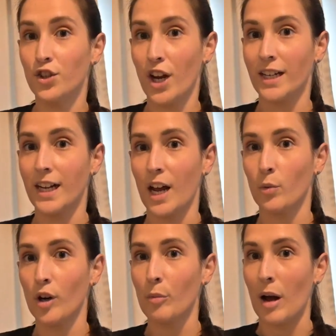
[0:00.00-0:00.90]
Jane and
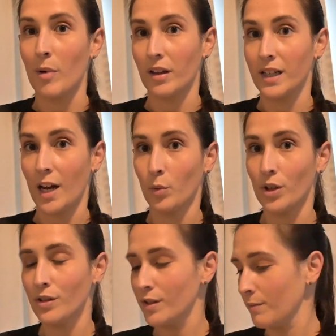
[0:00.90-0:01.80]
Edward by Melody
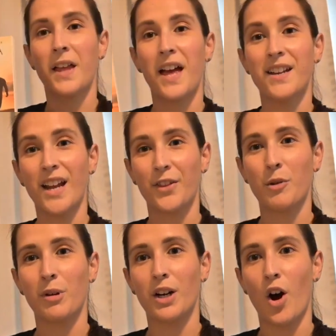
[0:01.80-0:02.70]
Edwards.
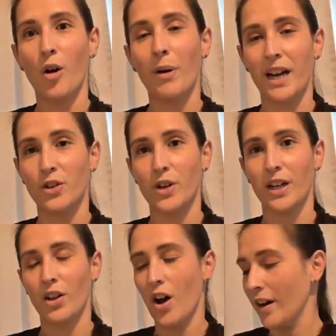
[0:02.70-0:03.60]
Nothing But It All by
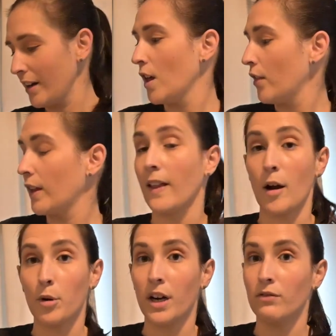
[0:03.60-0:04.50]
Adriana Locke. The
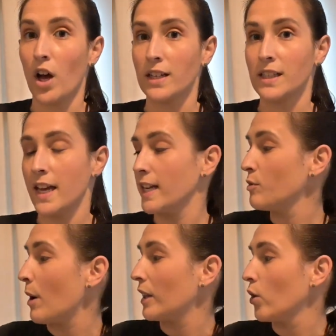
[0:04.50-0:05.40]
Library of Lost
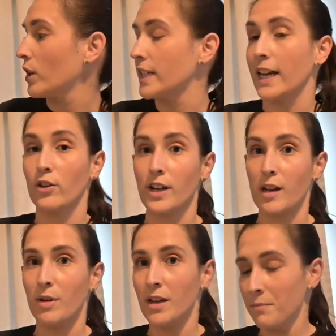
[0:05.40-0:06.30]
Things by Laura Taylor
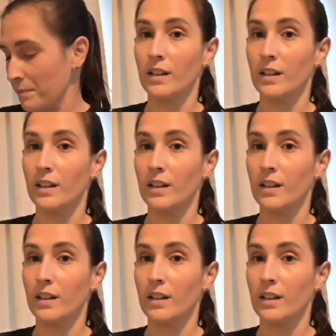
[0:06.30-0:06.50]
Namey.